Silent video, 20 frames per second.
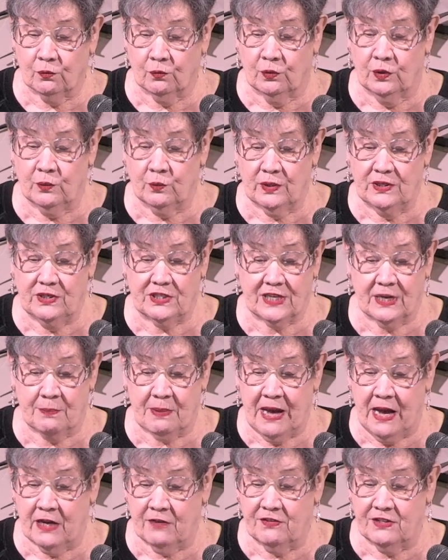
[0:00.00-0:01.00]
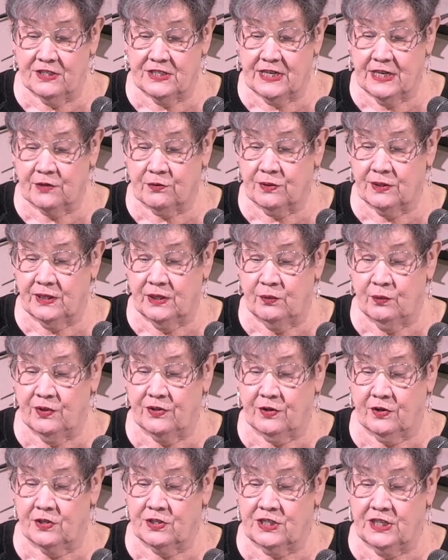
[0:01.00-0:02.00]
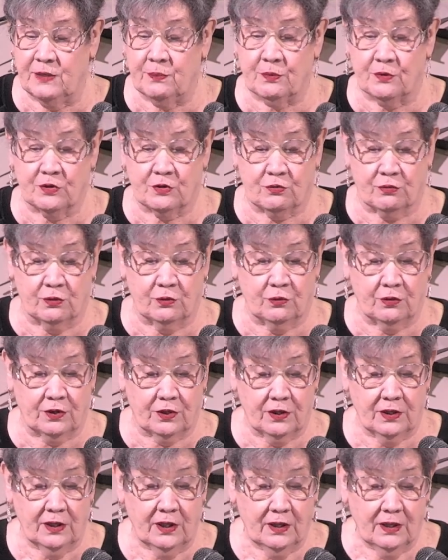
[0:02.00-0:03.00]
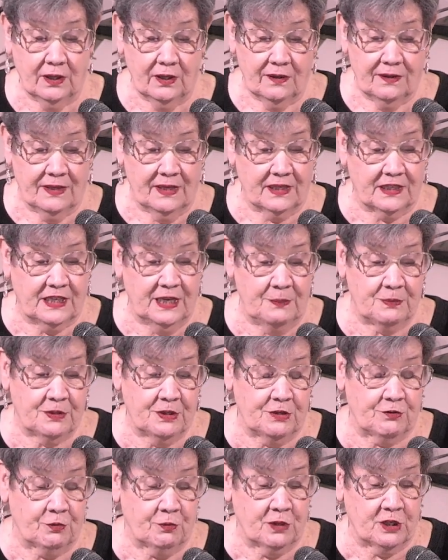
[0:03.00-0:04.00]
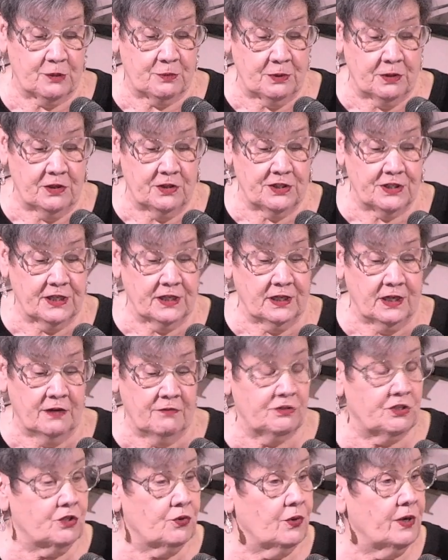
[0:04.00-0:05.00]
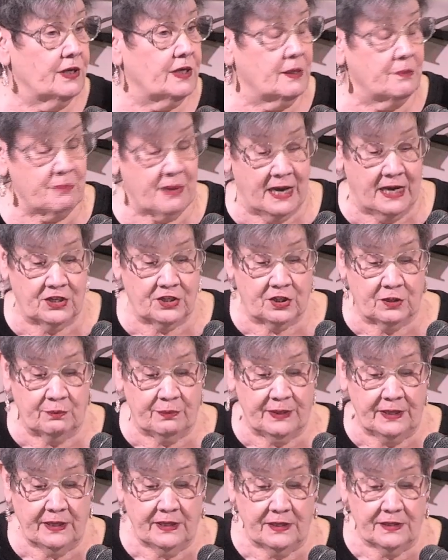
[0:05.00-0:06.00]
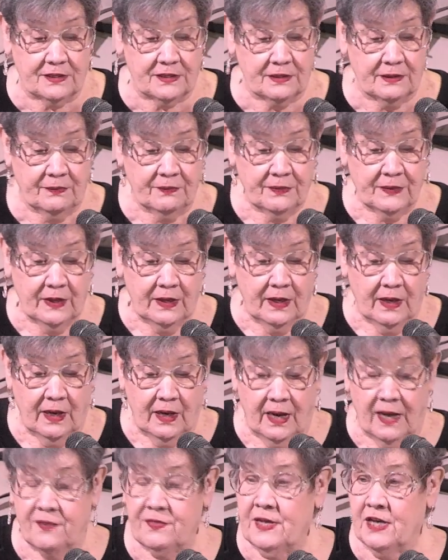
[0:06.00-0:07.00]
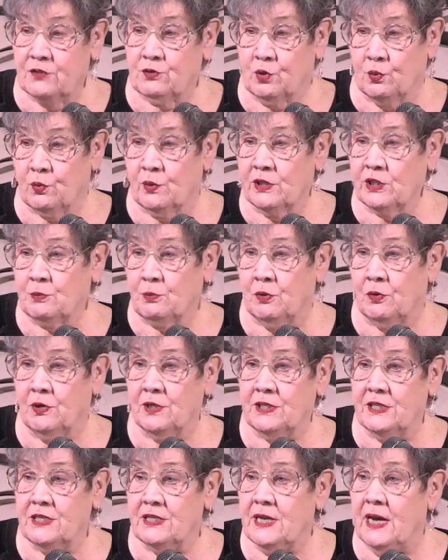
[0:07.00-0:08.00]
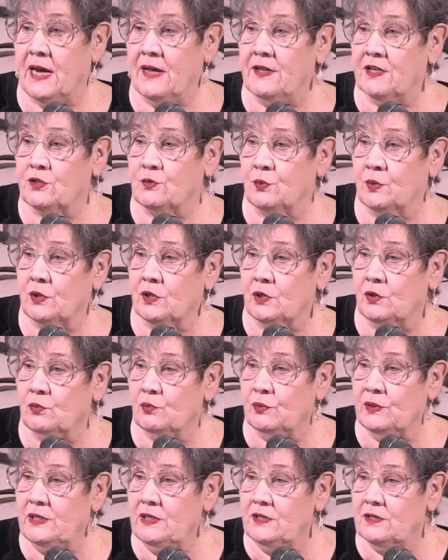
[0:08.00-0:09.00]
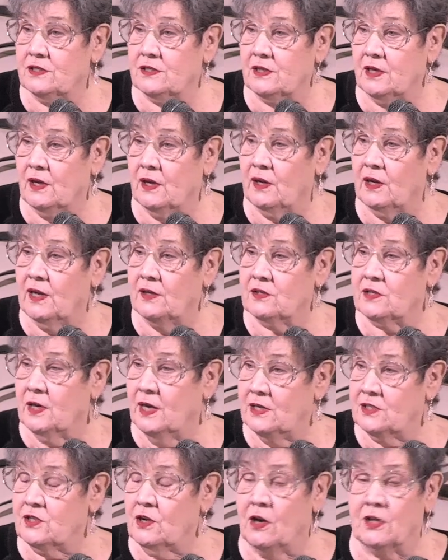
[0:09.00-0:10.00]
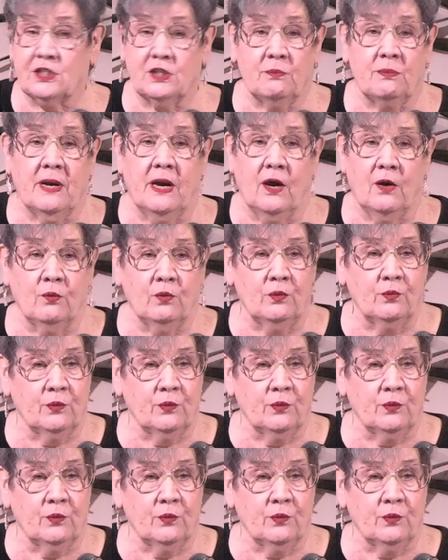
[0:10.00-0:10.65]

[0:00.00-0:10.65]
When we step out of integrity with our deeper truth that keeps us from experiencing love, joy, compassion, peace. And that's what we're exploring today. That's what Louise had talked about.